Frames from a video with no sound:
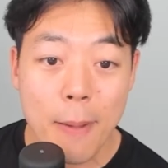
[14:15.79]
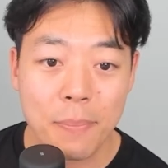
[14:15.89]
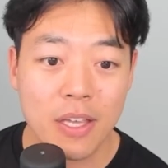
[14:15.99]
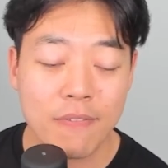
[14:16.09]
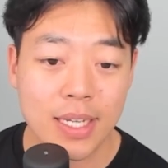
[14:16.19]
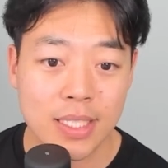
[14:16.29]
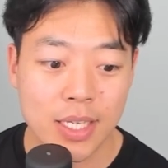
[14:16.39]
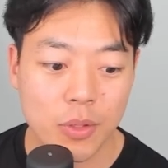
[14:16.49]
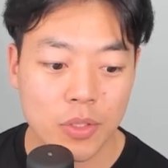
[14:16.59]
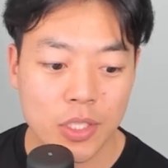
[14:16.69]
P of x is
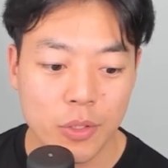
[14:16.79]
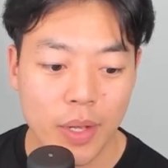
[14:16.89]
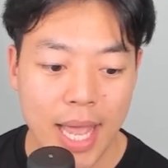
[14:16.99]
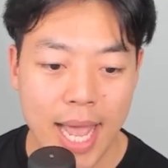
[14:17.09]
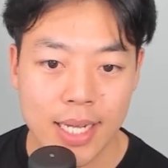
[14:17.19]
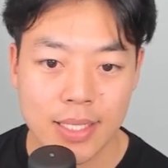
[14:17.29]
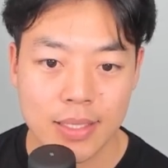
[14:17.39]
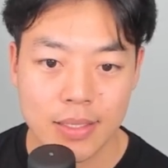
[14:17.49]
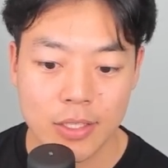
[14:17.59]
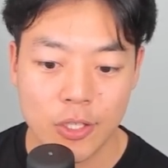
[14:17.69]
equal to
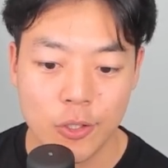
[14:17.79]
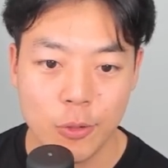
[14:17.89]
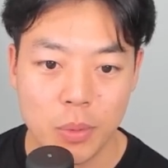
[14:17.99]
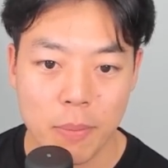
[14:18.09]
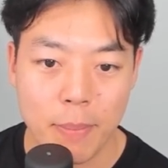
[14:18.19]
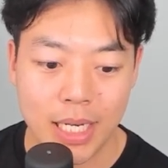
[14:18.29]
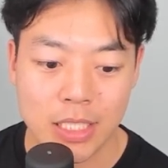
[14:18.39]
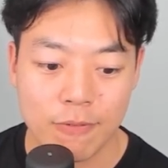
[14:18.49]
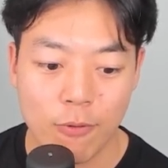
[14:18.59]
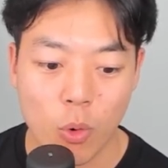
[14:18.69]
x cubed
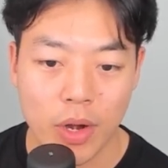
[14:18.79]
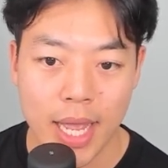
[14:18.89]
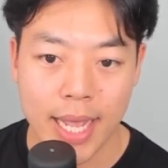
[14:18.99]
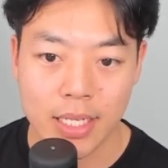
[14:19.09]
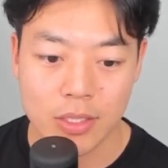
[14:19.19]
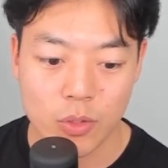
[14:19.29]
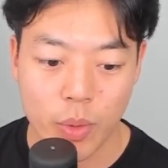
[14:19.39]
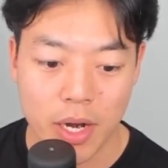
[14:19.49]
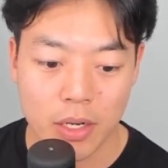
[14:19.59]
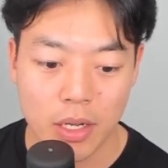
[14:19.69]
minus 4x
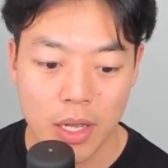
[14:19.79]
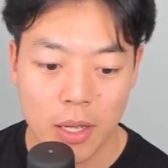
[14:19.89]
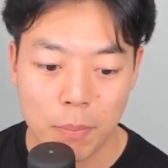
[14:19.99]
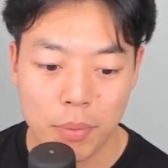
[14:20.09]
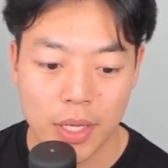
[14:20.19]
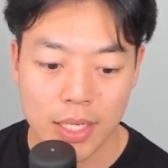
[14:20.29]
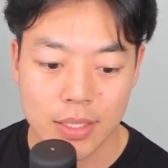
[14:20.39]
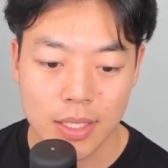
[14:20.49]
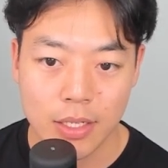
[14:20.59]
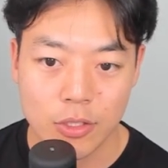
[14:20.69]
squared
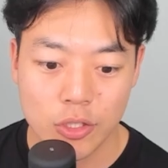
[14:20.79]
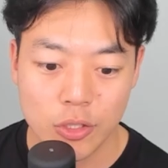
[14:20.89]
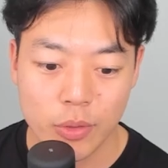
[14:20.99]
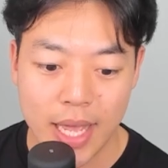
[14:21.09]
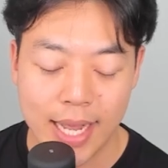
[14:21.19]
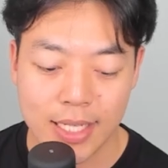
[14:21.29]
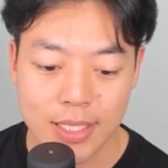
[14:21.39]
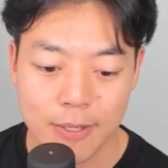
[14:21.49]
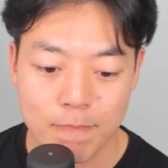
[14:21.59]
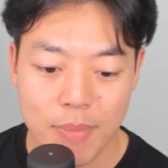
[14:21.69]
plus
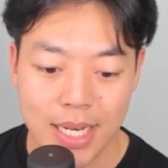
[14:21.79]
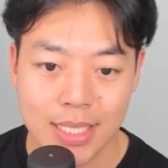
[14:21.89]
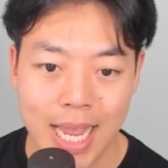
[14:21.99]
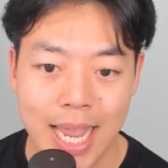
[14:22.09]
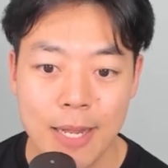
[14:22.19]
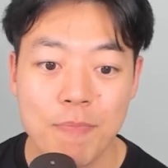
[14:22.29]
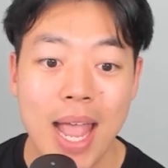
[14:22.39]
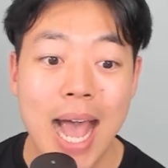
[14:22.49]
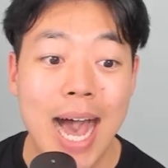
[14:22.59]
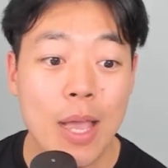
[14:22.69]
2x minus 8.
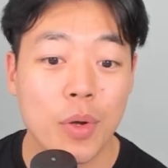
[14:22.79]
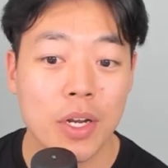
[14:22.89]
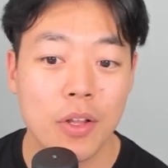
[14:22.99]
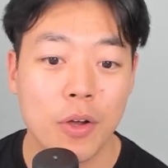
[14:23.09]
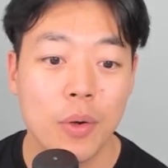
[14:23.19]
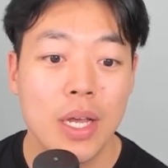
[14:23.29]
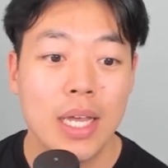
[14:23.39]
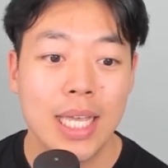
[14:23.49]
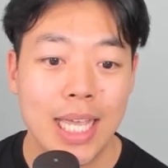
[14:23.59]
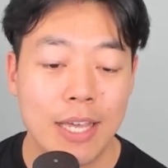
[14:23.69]
I want to know
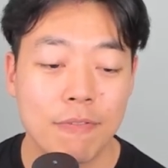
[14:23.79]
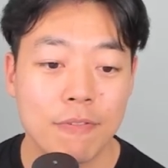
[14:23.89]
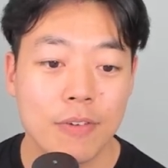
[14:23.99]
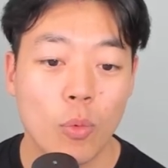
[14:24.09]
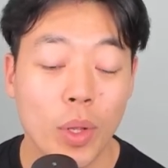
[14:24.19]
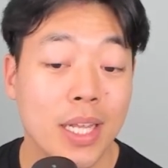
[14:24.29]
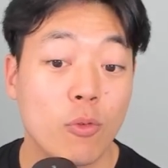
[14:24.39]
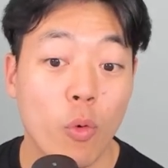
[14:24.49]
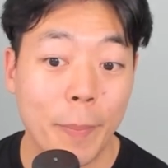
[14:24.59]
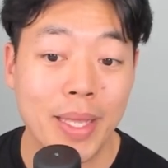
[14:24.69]
what the
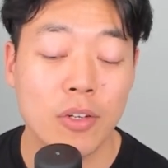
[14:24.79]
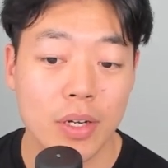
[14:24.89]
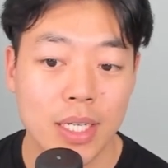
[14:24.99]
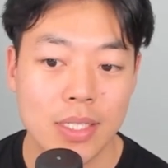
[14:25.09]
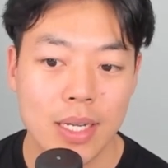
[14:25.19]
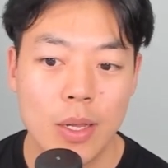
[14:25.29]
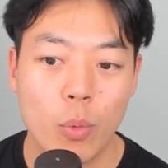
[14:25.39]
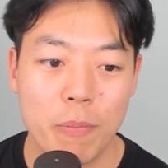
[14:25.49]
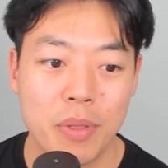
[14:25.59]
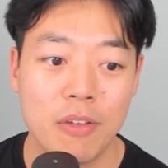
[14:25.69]
remainder is
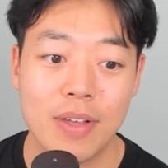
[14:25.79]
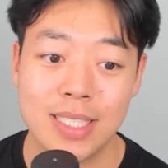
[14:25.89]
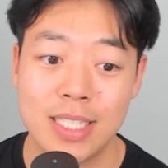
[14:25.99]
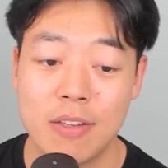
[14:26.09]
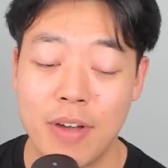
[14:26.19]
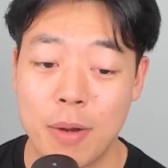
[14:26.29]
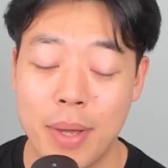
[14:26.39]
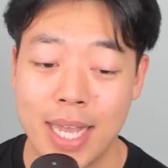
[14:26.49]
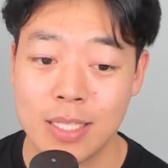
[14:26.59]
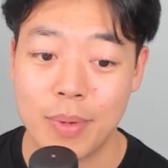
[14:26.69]
when p of x is divided by
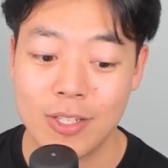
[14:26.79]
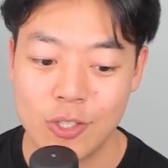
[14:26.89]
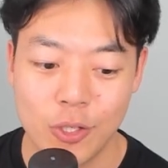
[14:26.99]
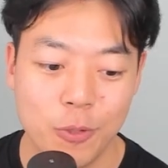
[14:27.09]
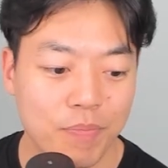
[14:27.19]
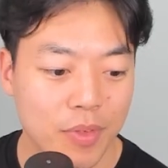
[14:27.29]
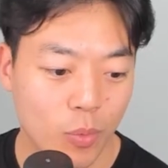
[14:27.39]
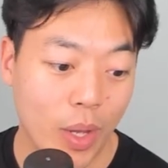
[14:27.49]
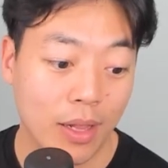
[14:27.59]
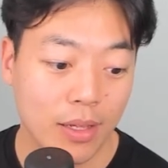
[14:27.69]
x minus 2.
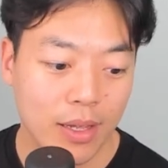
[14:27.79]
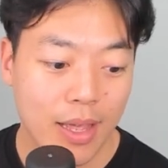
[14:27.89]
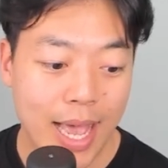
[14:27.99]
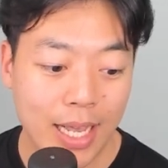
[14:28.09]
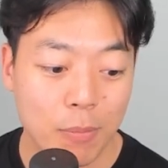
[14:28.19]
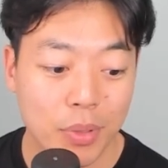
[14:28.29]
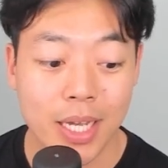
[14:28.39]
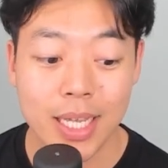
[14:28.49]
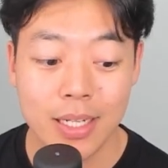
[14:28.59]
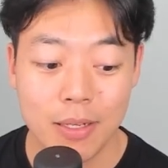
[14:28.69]
Well, I can
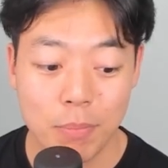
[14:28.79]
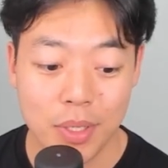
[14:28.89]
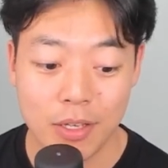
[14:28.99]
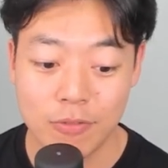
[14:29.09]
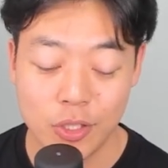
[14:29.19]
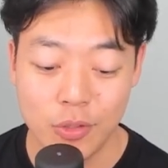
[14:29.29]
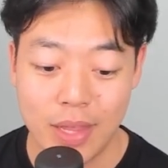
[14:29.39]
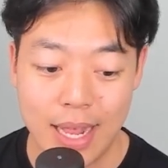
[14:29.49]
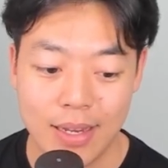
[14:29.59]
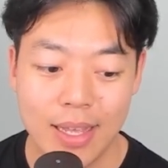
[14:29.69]
plug in p of 2
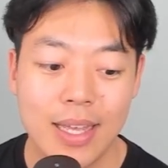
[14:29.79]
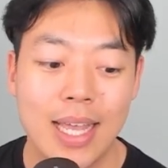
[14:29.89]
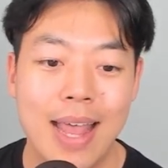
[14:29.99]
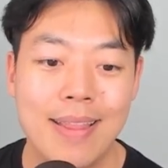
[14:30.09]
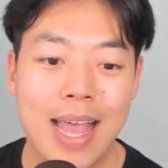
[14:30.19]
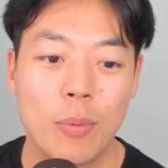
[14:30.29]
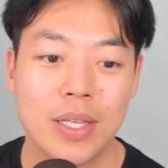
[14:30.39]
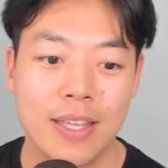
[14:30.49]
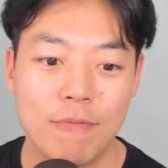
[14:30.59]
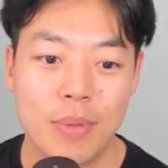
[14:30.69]
then, and that will
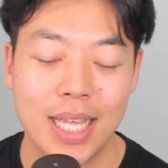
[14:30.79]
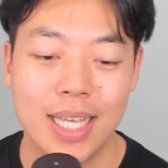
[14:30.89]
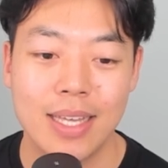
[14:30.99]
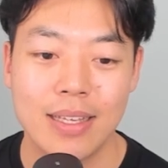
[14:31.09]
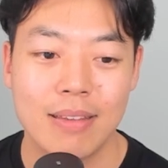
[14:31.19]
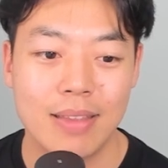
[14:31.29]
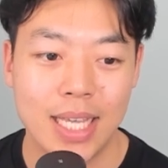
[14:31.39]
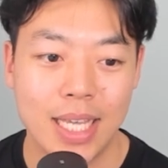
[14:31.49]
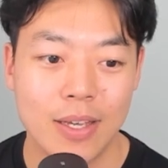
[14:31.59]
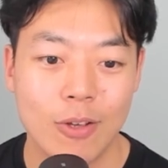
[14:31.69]
give me
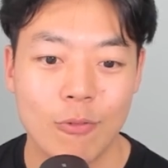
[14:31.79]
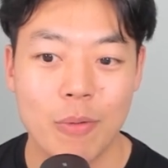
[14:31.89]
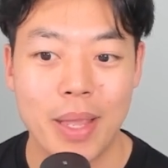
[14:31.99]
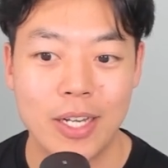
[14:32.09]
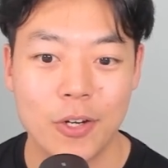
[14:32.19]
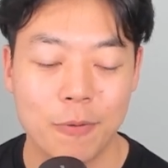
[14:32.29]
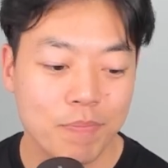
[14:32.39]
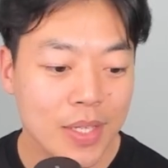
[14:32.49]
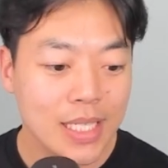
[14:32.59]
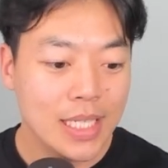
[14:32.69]
the remainder.
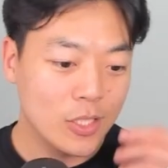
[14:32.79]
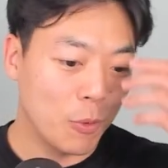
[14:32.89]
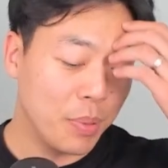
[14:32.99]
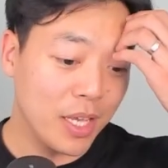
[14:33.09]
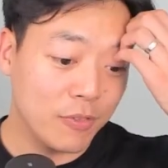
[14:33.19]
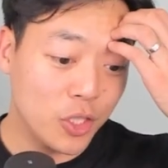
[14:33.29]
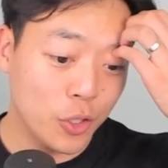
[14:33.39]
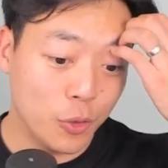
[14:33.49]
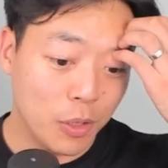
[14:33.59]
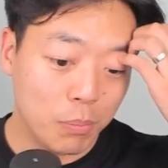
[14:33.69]
So p of
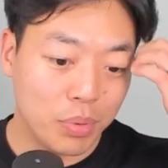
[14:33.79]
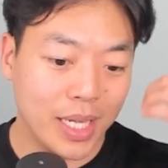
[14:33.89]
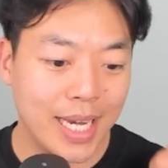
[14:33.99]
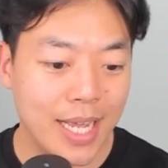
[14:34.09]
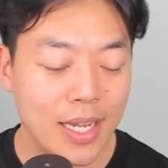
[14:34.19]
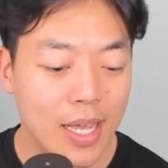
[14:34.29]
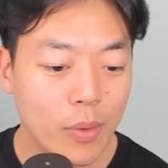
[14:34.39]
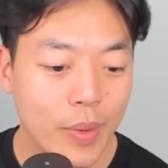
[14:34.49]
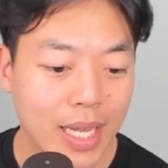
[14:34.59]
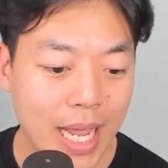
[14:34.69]
2, plug it in,
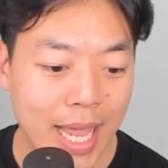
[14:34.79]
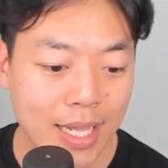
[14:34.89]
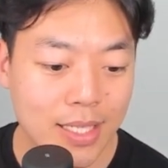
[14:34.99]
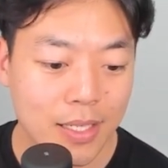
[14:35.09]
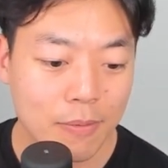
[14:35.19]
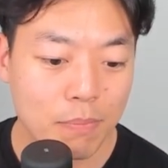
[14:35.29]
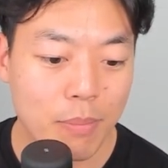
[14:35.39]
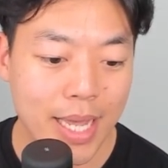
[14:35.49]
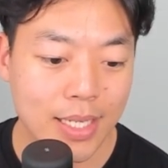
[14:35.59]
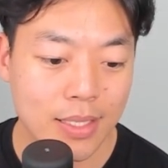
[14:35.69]
we get 8
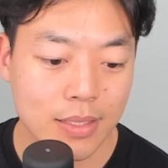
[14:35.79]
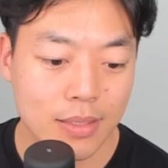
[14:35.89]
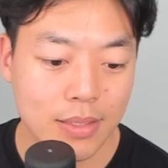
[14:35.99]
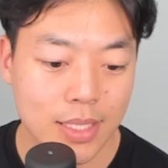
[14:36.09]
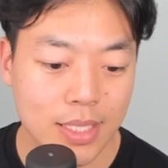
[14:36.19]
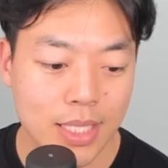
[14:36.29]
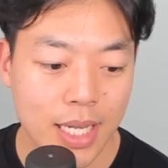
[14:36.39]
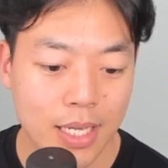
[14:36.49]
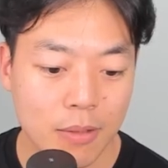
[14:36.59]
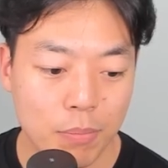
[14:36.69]
minus
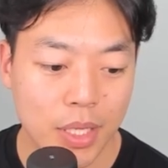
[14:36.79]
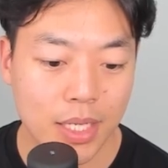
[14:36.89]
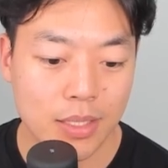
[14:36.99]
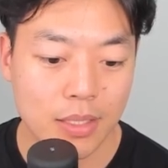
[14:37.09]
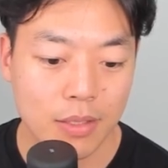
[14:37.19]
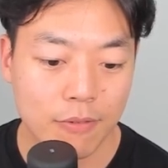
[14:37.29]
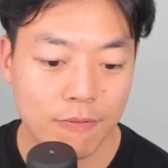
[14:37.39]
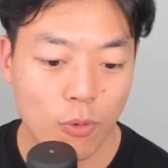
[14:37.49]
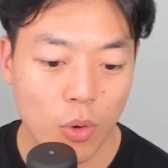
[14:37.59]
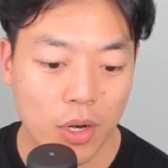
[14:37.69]
16 plus
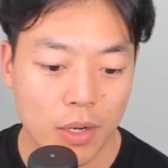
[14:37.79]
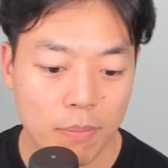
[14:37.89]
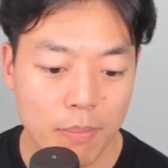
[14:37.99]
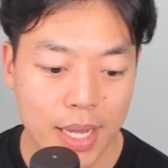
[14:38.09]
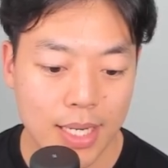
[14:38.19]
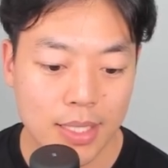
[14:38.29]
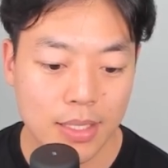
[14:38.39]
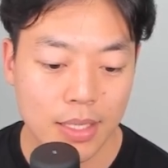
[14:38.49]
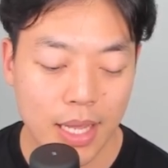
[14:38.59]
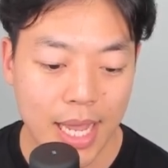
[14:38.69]
4 minus
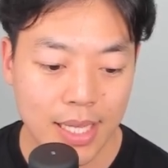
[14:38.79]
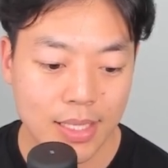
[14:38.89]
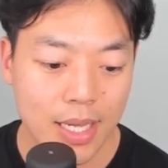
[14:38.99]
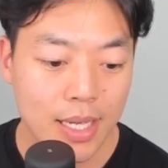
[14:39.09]
8.